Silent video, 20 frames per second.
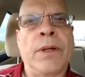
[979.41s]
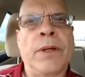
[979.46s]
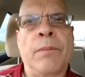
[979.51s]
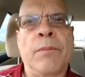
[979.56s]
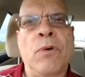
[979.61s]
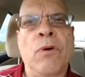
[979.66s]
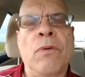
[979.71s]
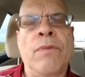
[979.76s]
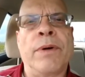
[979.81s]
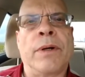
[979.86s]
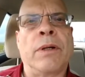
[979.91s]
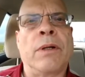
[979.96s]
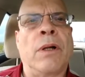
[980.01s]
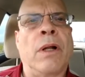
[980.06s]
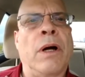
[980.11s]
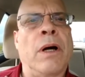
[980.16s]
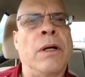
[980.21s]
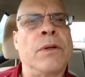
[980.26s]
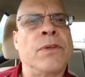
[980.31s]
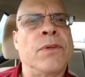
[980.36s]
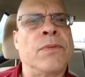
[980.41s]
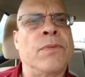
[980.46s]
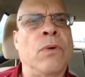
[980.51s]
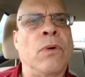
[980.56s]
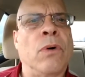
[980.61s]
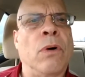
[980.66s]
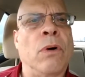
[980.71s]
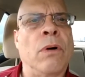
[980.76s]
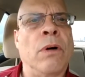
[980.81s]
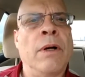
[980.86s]
move-in clause
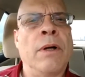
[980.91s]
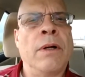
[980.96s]
for